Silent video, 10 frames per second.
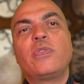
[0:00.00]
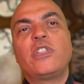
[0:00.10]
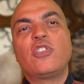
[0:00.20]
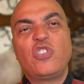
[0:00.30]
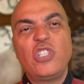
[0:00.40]

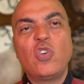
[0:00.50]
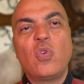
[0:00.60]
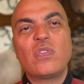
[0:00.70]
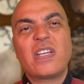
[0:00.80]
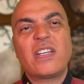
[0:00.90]
when your gene
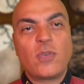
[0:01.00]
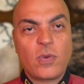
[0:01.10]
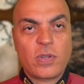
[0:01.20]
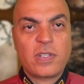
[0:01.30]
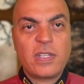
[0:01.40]
codes are in
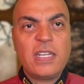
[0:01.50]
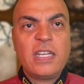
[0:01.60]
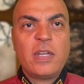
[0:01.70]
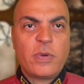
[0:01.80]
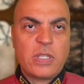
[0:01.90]
order,
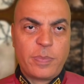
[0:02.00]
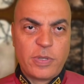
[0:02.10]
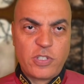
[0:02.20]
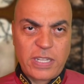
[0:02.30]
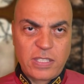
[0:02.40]
when your
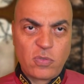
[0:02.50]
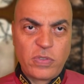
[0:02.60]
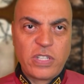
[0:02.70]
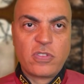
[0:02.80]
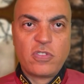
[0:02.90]

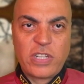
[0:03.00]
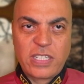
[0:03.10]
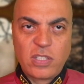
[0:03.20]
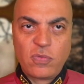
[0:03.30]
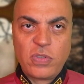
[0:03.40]
trajectory,
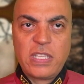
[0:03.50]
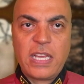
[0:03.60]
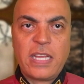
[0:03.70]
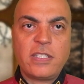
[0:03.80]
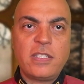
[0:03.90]

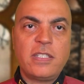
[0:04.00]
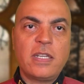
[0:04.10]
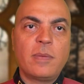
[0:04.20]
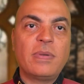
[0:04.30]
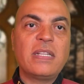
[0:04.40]
and
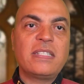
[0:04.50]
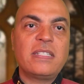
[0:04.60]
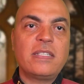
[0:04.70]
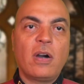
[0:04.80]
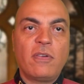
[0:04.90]
the
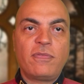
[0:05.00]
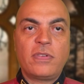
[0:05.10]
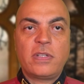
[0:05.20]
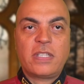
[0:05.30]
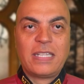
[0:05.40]
ability
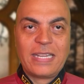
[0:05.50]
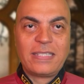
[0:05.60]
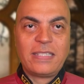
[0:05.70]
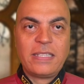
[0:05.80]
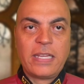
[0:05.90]
of
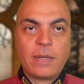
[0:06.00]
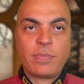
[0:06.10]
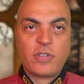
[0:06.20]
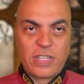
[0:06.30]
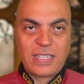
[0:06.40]
collecting and
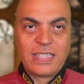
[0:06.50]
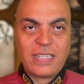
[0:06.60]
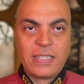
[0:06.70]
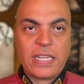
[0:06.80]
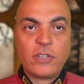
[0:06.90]

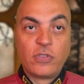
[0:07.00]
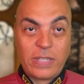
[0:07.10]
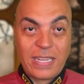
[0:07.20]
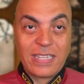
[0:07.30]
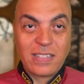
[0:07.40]
projecting and
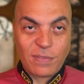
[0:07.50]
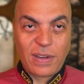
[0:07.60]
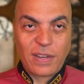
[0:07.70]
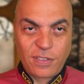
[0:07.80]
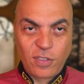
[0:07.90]
creating
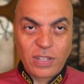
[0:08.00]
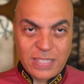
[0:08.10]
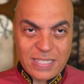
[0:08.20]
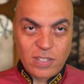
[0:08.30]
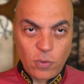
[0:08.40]
divine
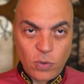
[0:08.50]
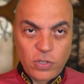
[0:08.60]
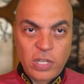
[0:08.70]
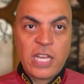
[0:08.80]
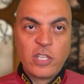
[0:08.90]
thought is in
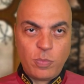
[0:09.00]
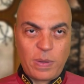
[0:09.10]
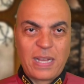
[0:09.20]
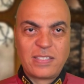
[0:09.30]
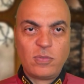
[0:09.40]
order, you
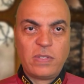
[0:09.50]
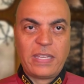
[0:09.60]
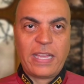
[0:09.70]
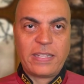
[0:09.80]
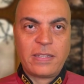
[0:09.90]
pass through the
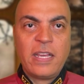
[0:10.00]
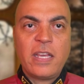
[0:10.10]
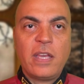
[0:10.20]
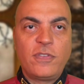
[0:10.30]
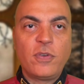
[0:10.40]
gate.
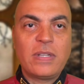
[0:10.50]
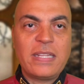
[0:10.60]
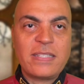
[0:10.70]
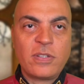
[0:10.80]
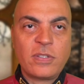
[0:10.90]
If you're a
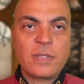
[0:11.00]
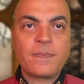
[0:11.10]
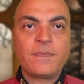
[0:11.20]
lizard